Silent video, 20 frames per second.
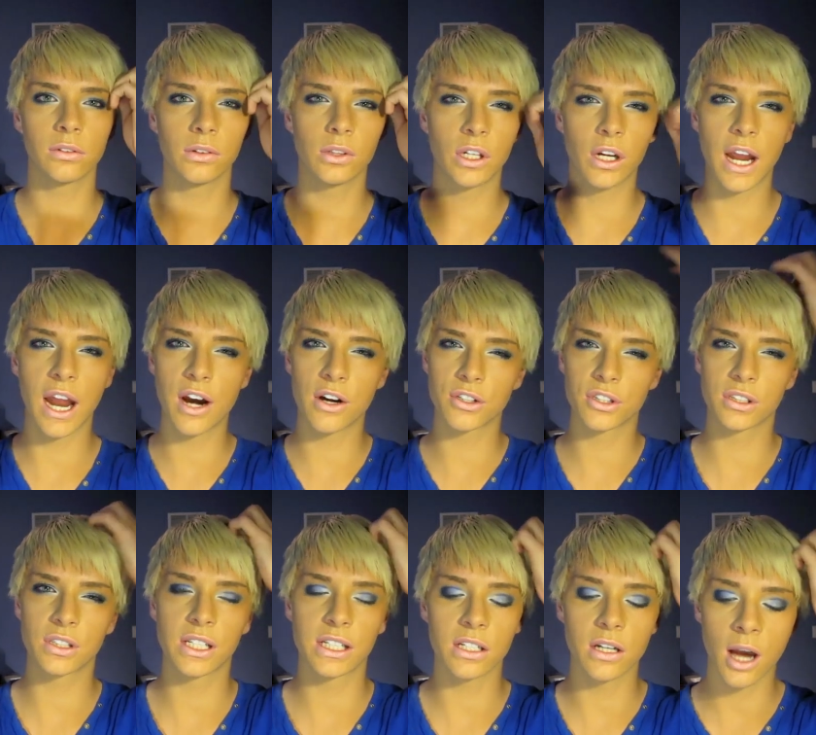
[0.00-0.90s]
your hair is
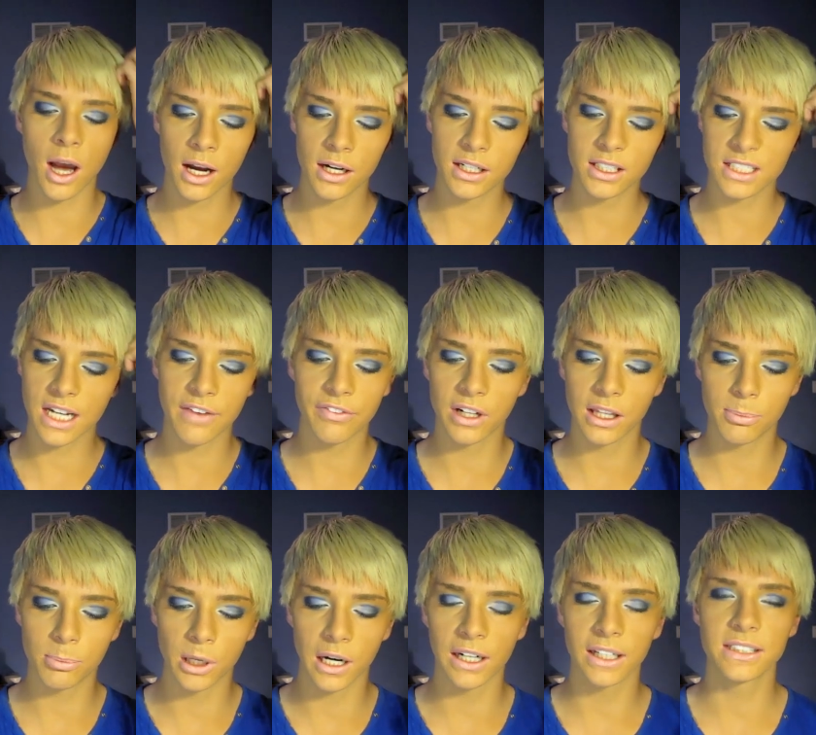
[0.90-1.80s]
just like not doesn't have any
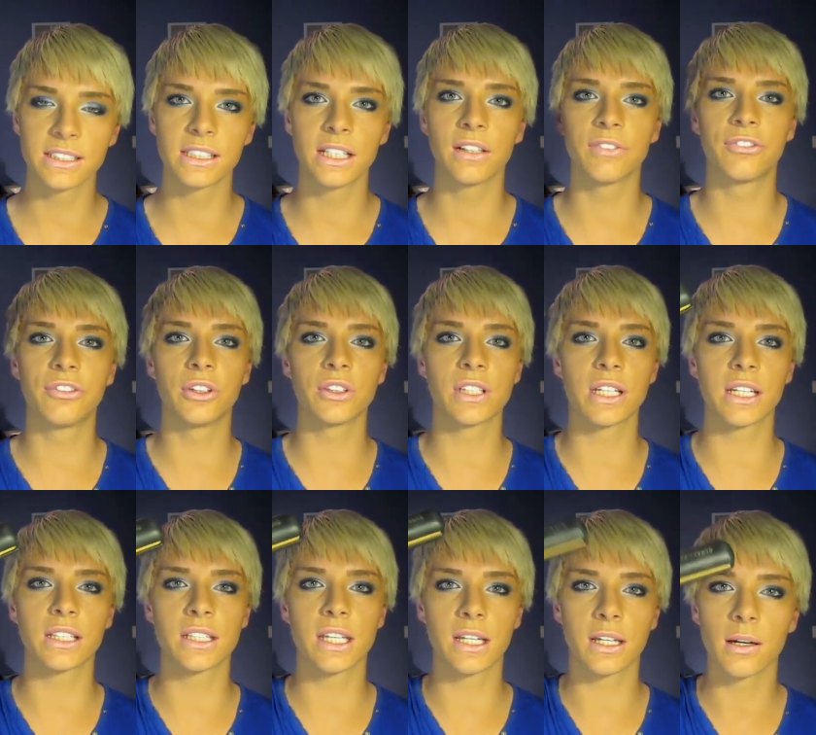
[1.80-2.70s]
product in it, it feels like
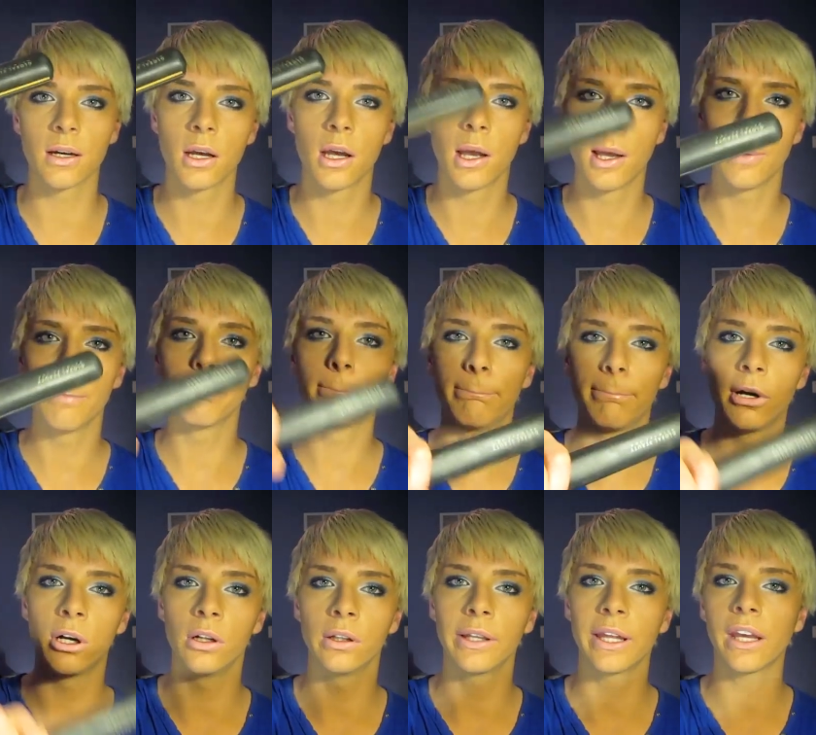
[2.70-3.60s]
it's like
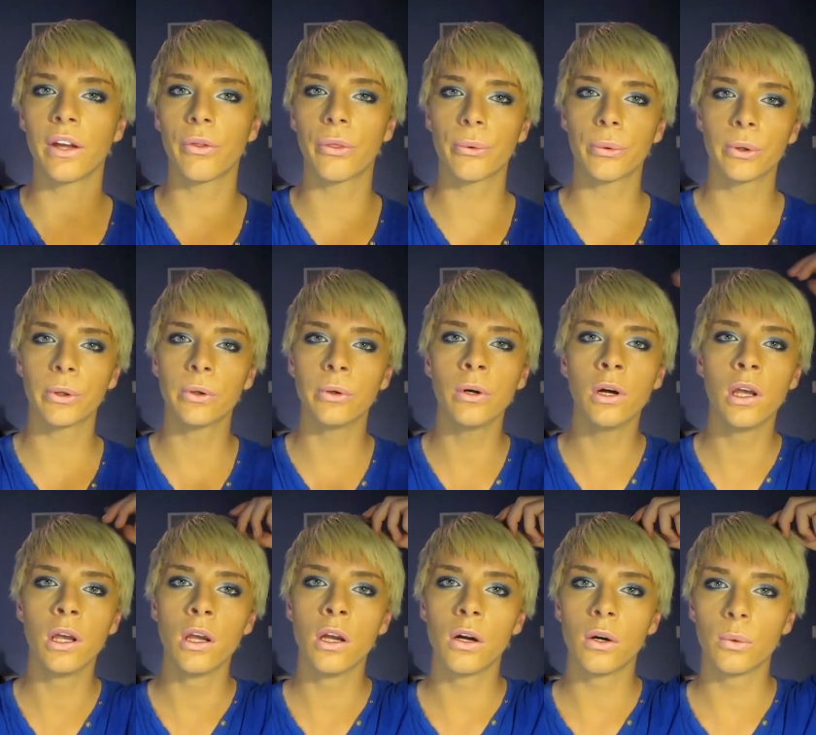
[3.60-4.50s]
pulling through,
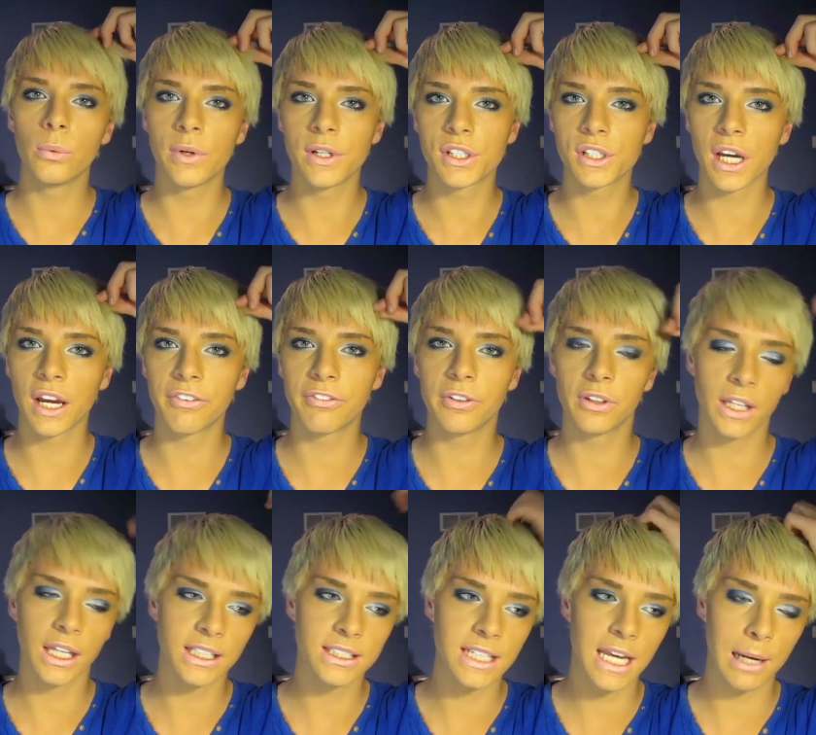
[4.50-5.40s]
which I feel
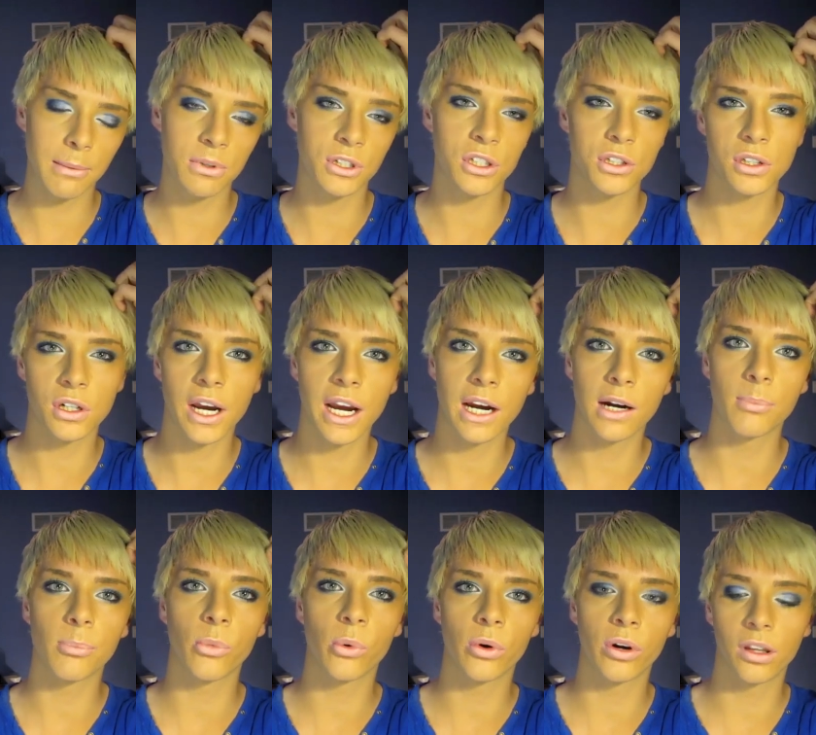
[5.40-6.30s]
like damages your hair
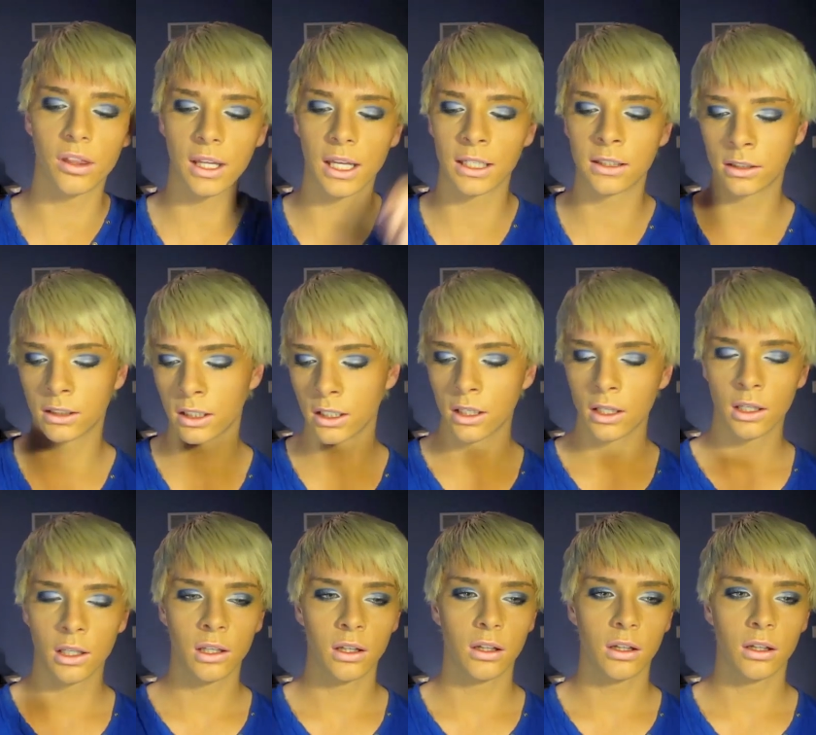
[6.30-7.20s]
more than
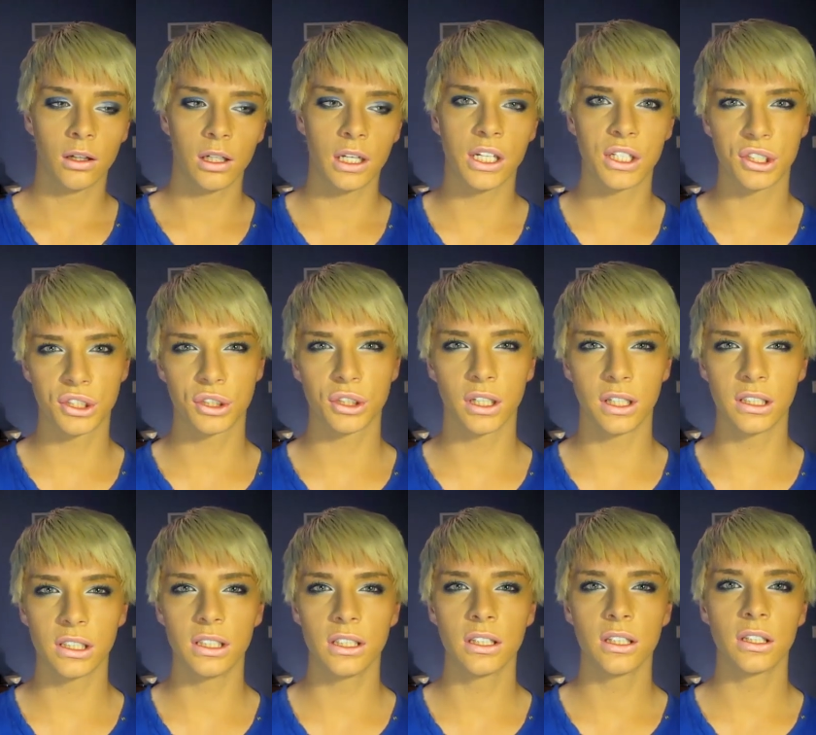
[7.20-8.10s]
it
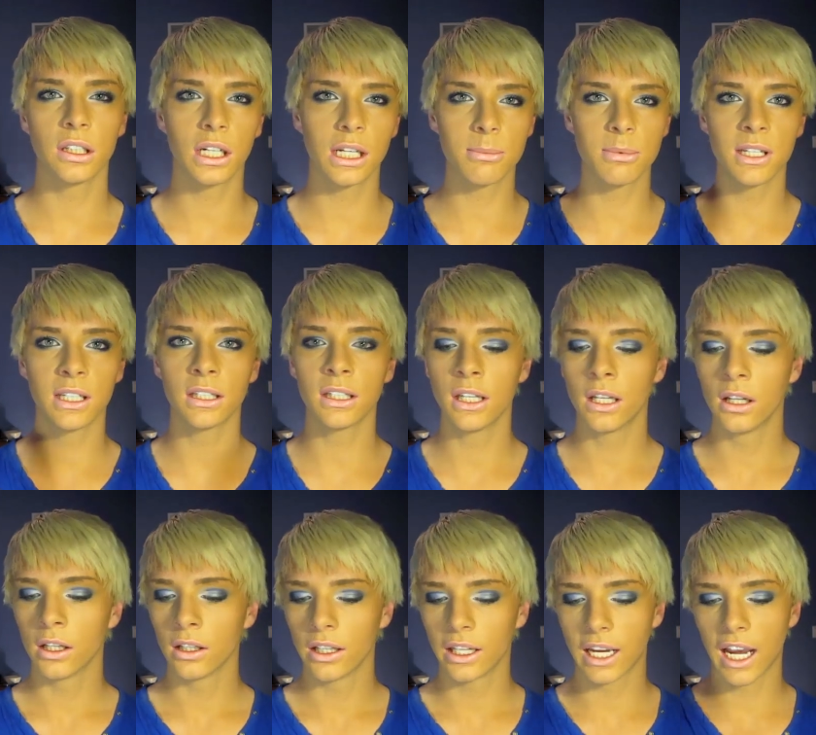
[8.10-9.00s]
should. You know what I mean?
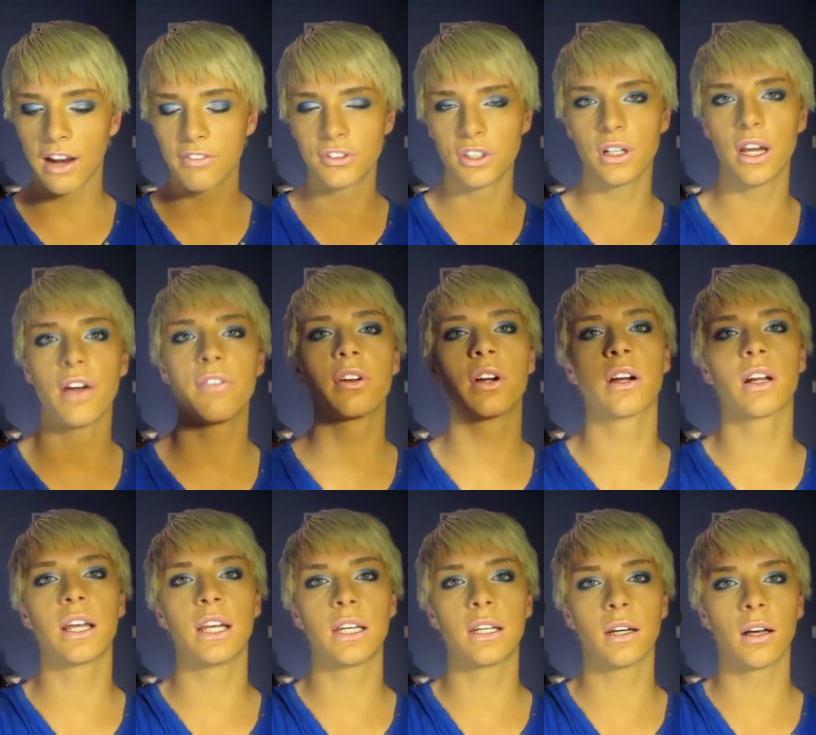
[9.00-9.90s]
Like after you have your
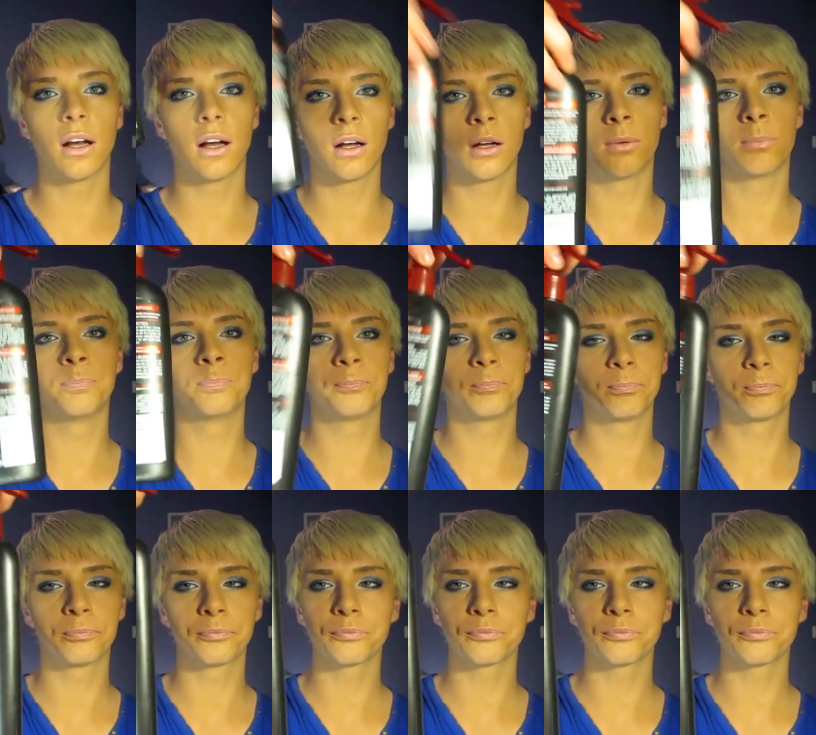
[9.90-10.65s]
like um